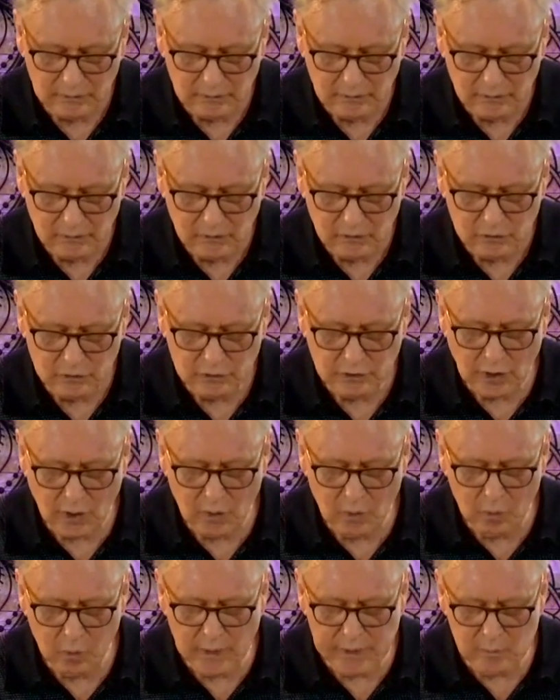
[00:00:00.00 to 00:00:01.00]
So
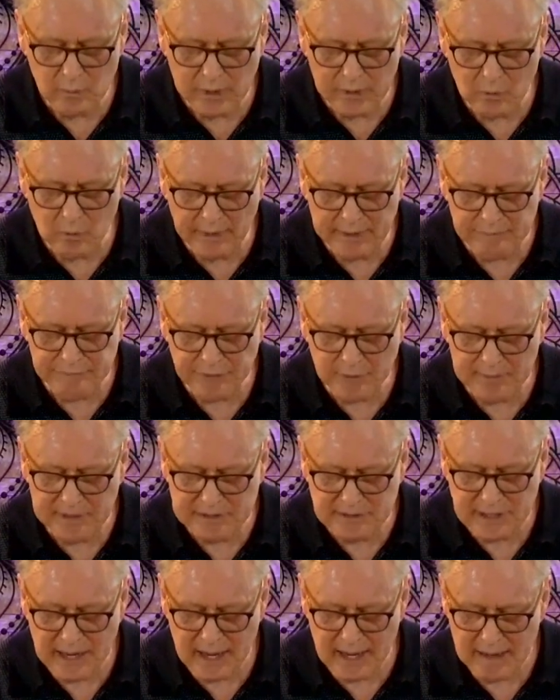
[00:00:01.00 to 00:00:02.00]
when we went from a
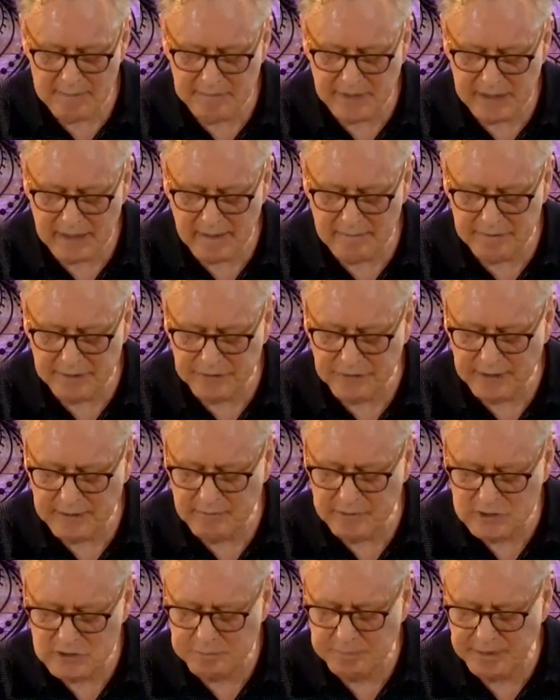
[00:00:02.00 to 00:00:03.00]
time that everything
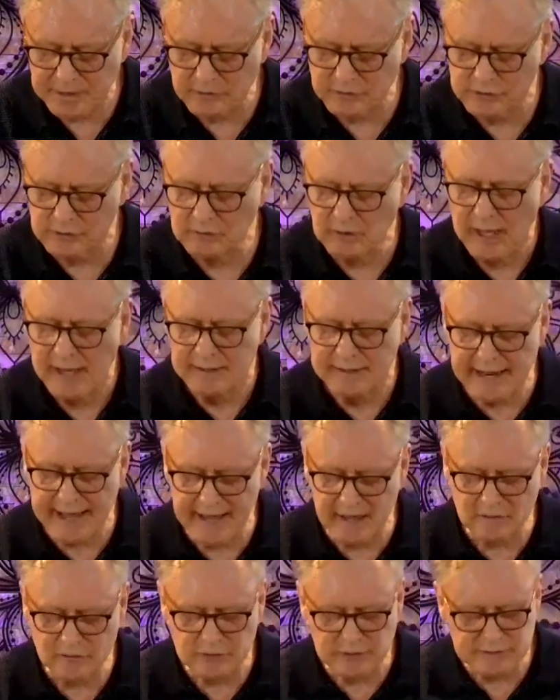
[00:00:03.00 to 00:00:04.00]
was spiritual,
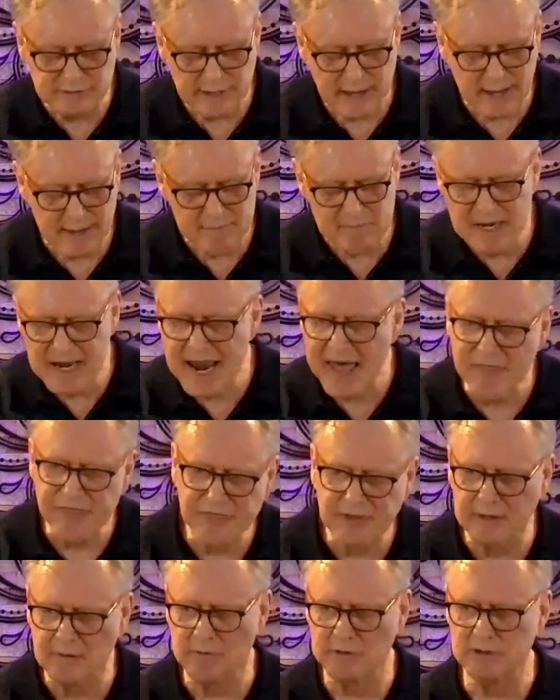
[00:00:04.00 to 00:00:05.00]
now to a time
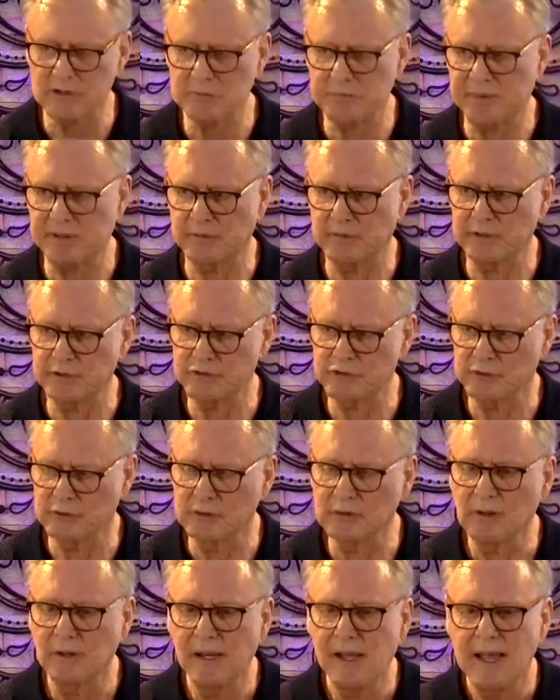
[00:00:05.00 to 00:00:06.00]
nothing was
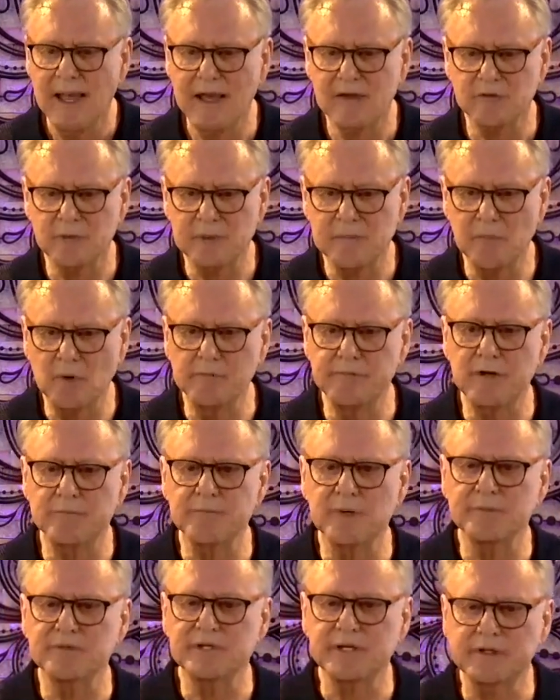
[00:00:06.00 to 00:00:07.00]
spiritual, as we moved to
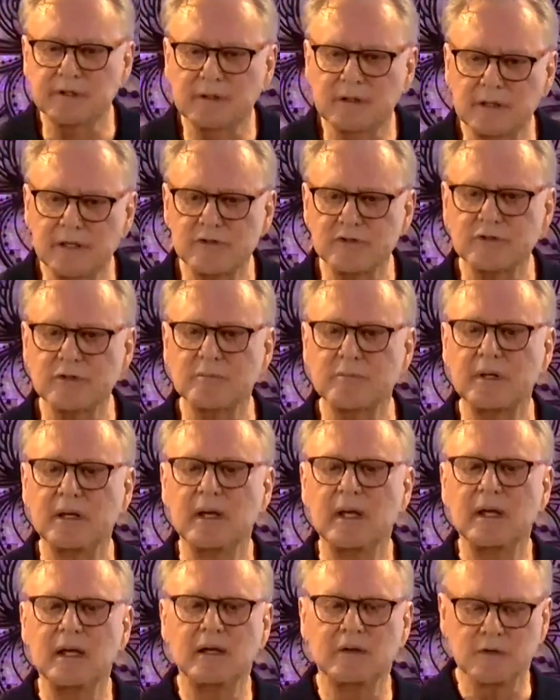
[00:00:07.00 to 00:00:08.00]
materialism
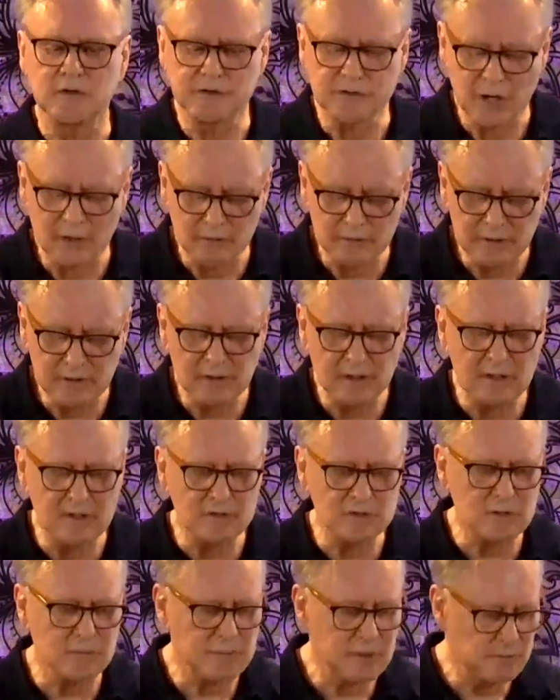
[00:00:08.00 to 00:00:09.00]
and
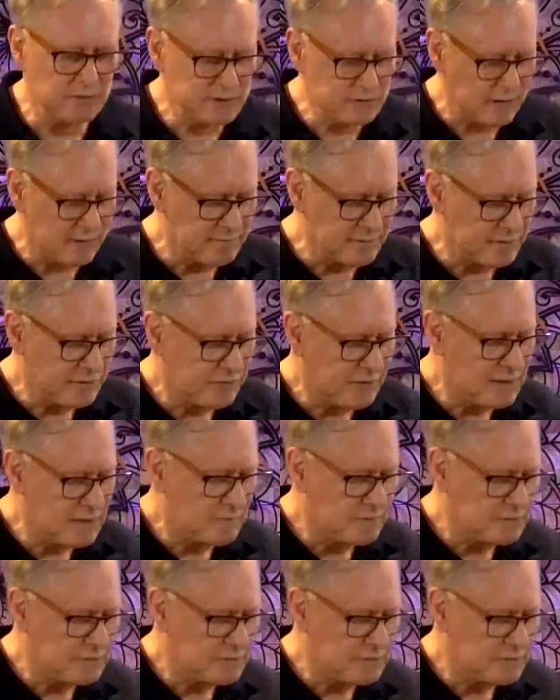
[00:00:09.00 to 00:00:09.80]
Newtonianism, in which everything was